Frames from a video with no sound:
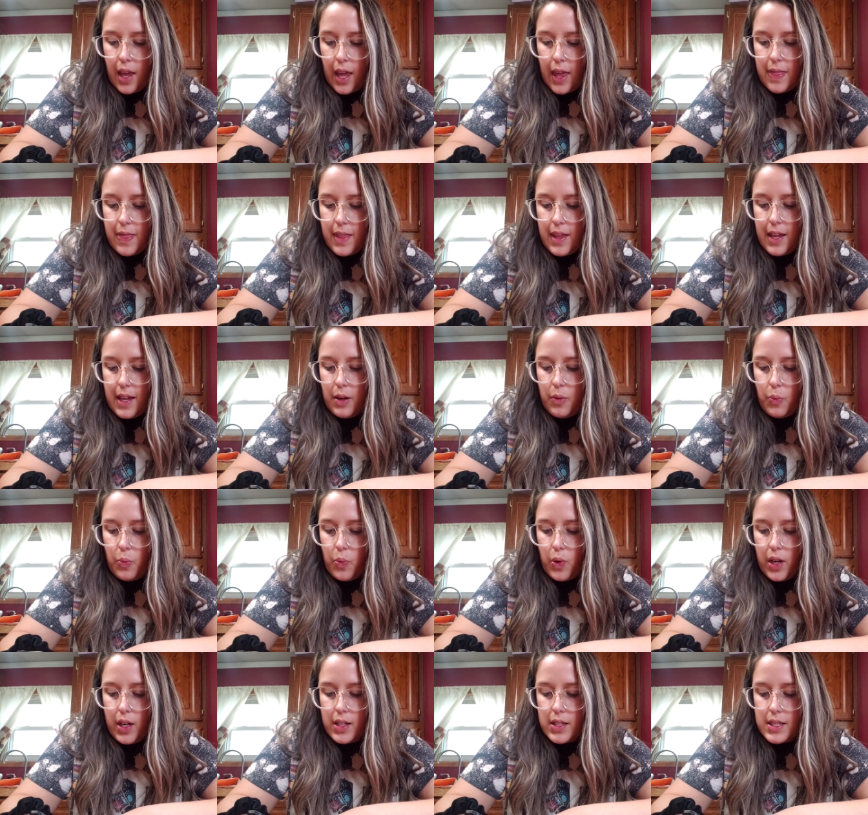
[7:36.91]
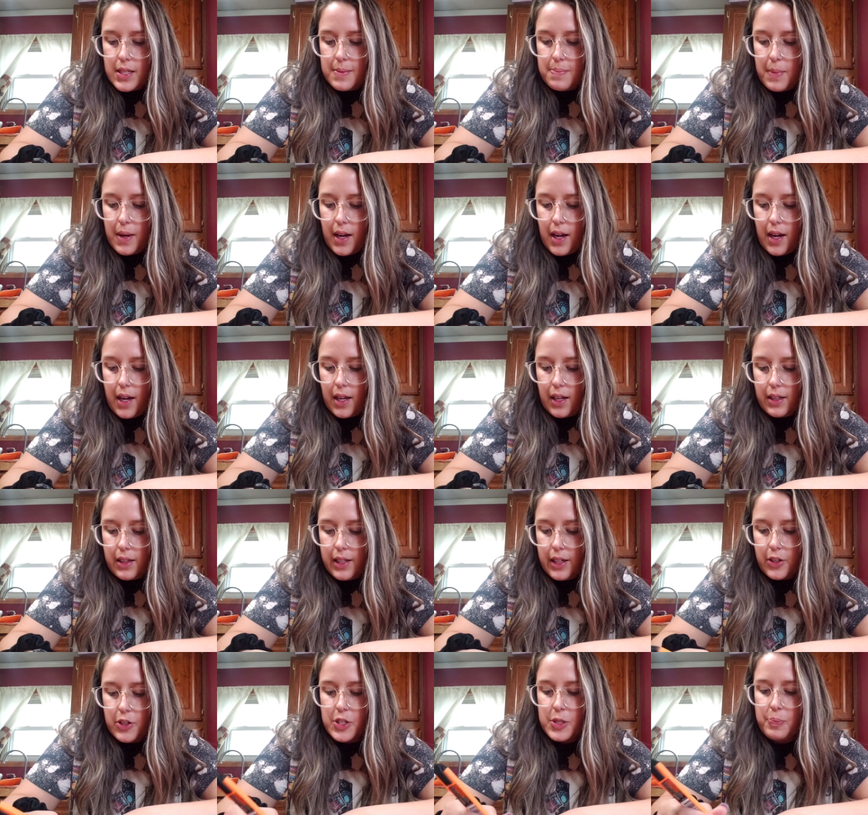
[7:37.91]
And then once my
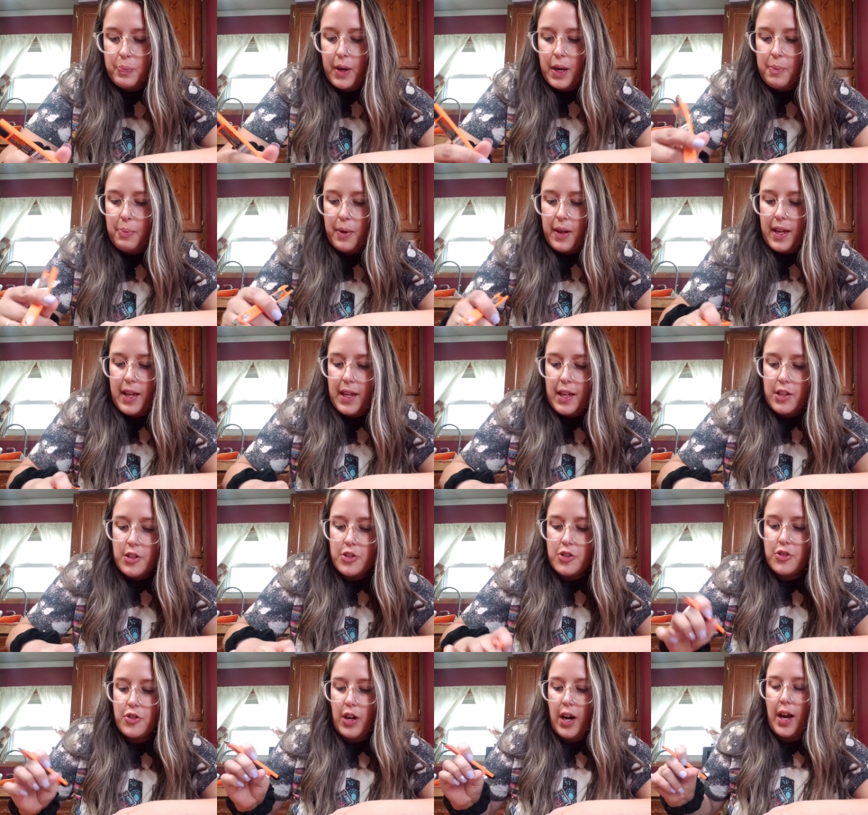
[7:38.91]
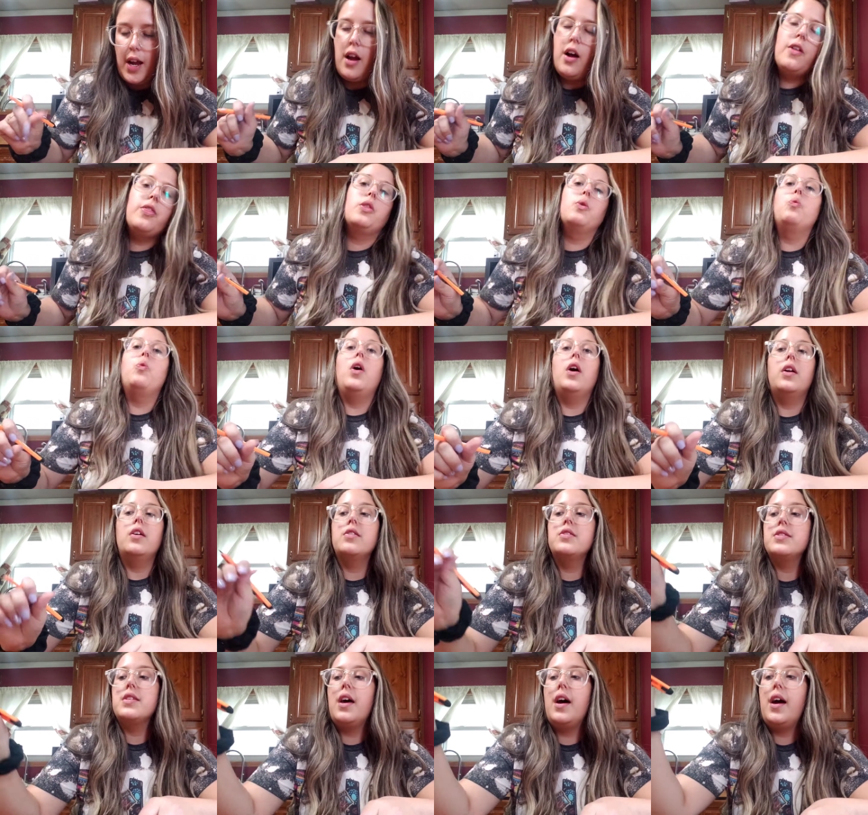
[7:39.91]
clear spray paint is dry on the water
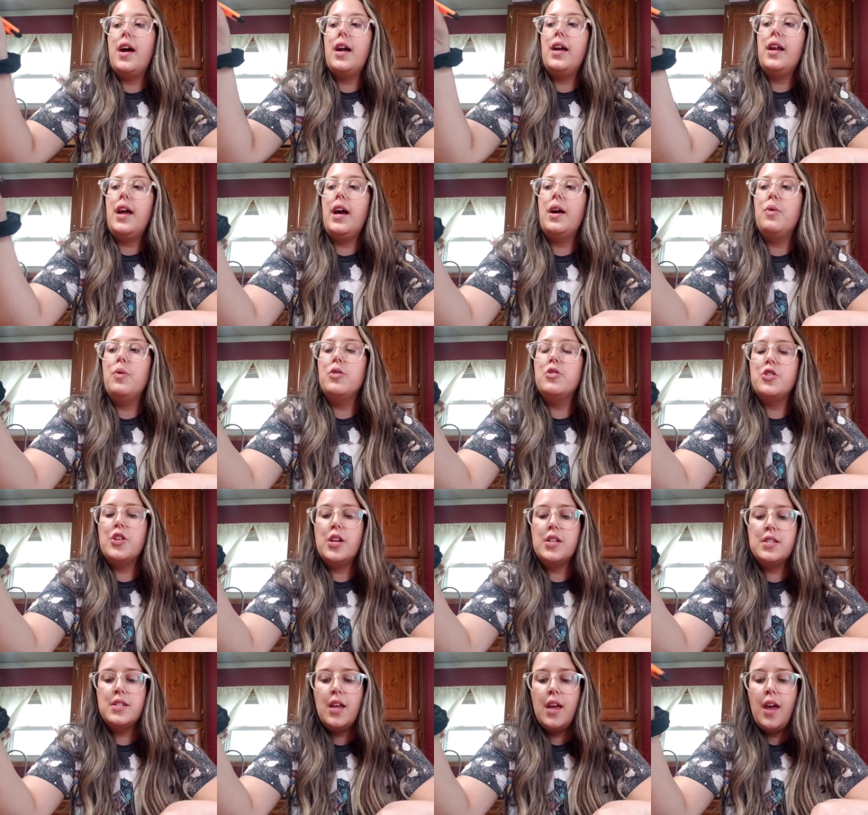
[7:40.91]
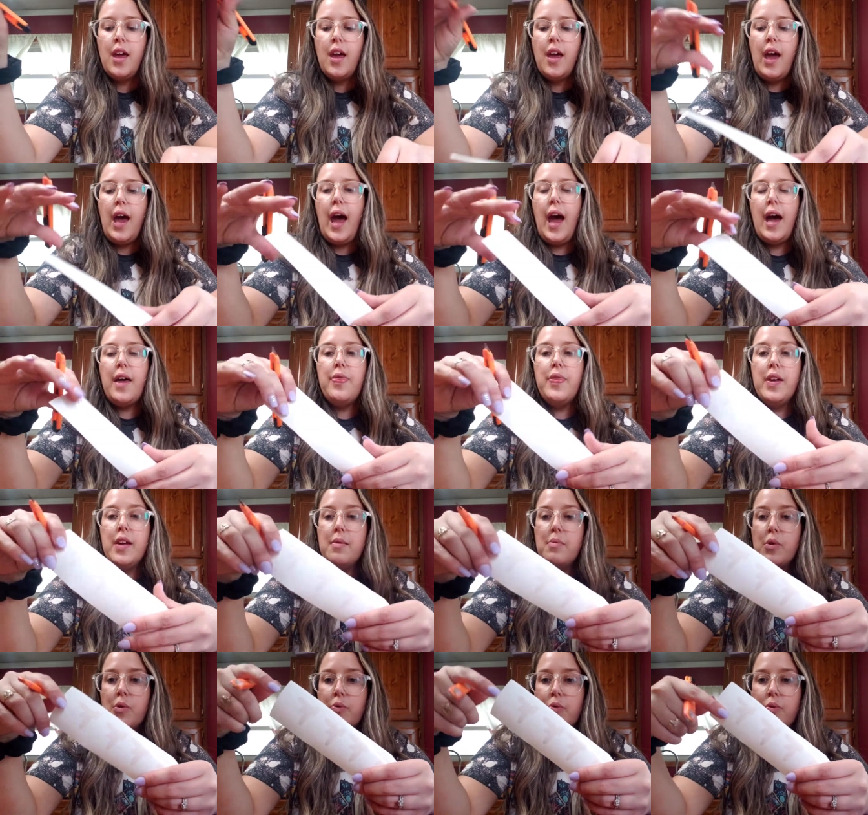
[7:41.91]
slide, I will just add
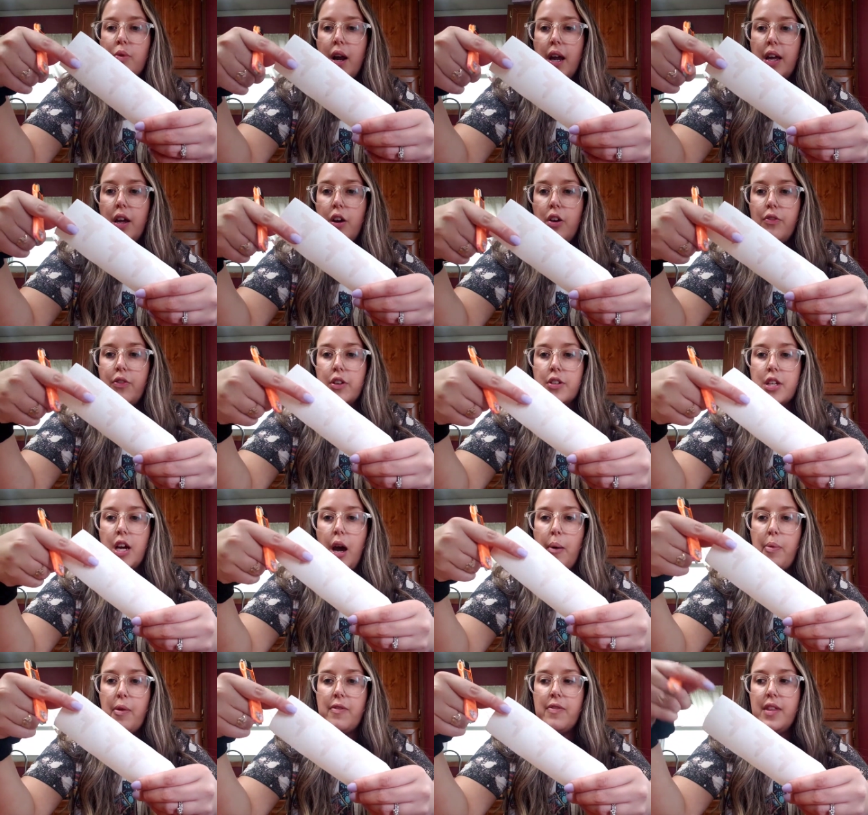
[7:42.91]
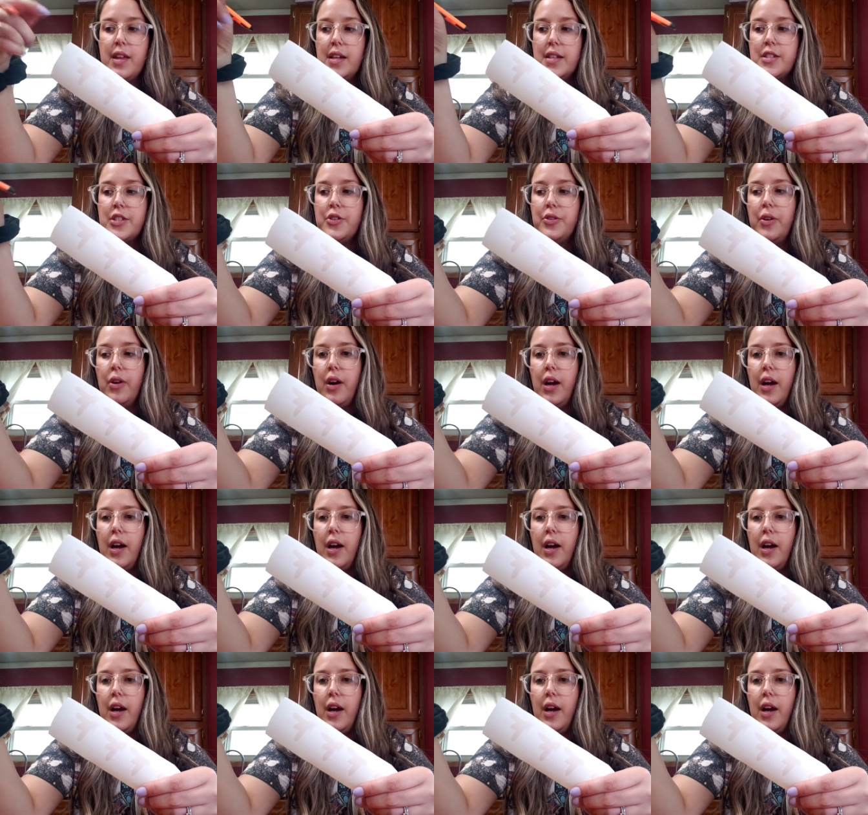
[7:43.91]
them right over top of this. You don't